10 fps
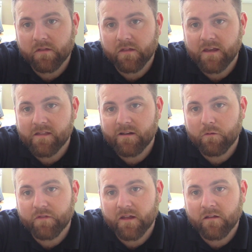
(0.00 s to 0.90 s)
so these are
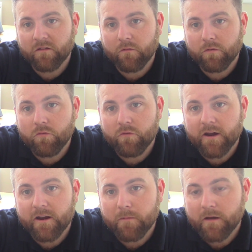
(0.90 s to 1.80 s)
little things I was
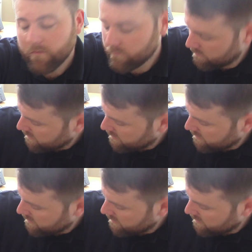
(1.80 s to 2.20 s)
talking about.